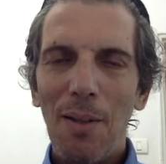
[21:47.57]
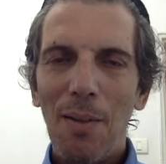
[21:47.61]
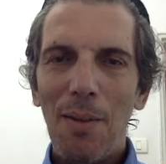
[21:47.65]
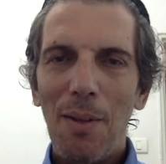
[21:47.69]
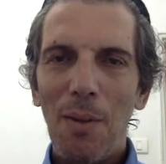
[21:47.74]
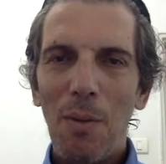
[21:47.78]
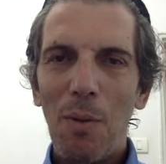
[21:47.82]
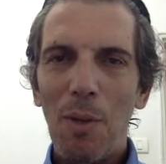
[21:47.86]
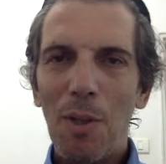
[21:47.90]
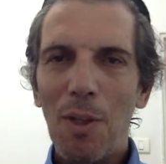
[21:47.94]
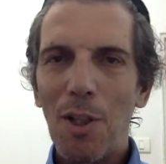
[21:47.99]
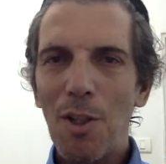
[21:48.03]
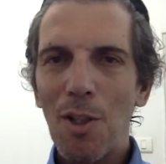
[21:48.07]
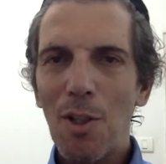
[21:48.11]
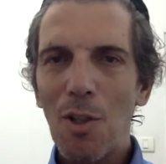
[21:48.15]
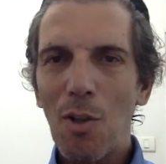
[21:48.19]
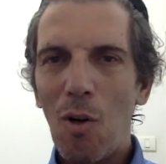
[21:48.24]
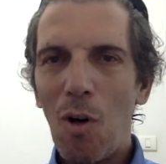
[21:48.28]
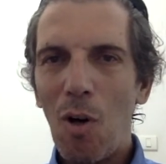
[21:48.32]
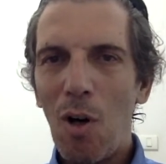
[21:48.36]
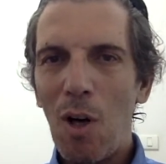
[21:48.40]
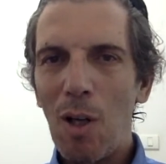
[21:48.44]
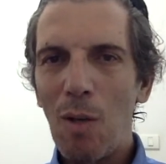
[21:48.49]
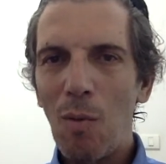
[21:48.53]
where there's
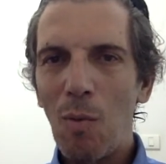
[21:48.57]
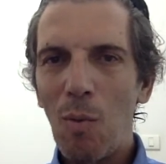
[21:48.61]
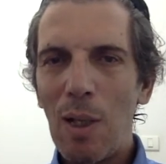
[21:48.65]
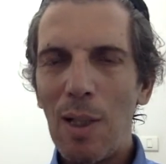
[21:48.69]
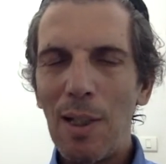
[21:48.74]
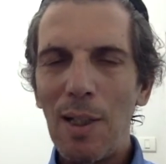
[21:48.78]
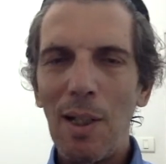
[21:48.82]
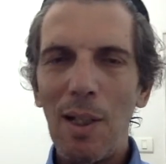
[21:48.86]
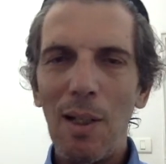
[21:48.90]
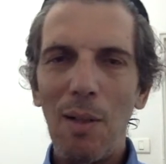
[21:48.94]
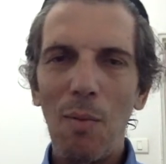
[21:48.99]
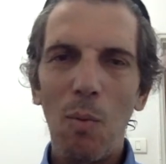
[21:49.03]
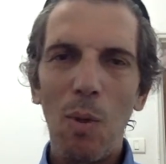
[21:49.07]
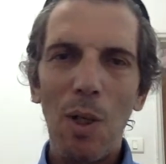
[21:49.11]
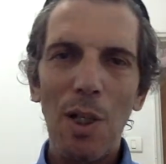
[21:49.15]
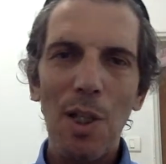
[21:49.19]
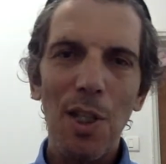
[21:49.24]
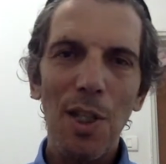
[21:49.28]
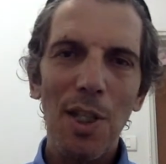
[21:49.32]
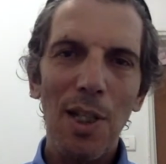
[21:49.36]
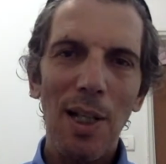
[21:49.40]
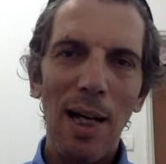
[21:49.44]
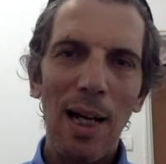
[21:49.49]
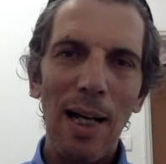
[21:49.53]
awe on one, one
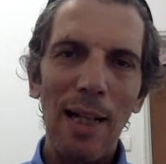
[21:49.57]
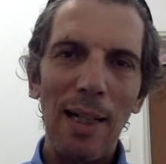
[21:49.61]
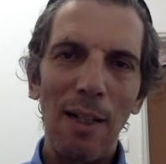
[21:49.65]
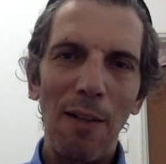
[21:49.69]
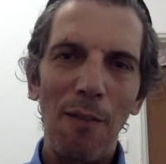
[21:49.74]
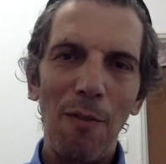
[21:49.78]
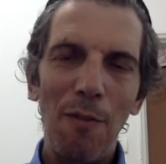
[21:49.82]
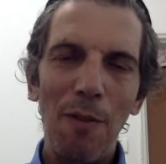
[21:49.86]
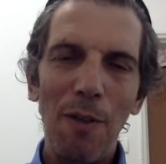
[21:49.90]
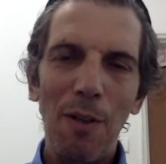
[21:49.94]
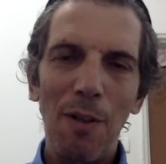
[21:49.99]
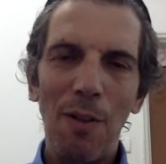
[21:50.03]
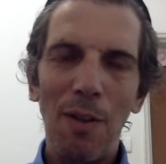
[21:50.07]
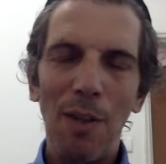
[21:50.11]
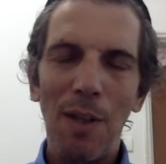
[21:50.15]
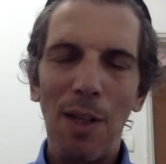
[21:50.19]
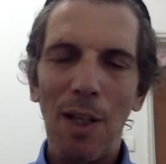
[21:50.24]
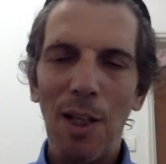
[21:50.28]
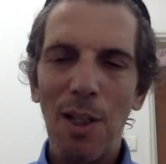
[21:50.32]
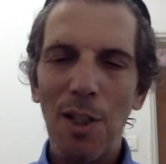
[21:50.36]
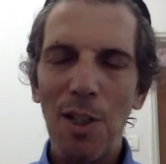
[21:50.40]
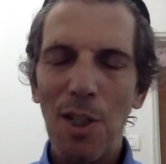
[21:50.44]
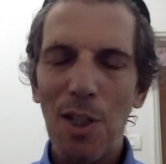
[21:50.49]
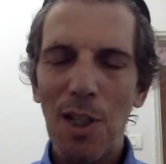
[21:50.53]
side and fear on the
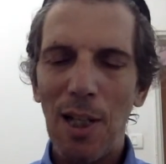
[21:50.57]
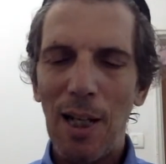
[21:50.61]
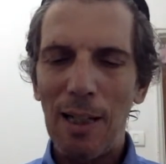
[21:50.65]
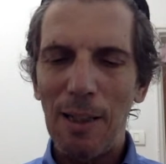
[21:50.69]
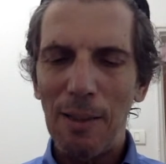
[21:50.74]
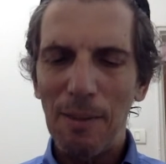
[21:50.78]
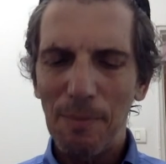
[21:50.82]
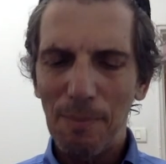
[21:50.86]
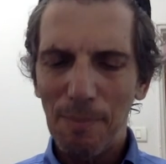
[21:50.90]
other side.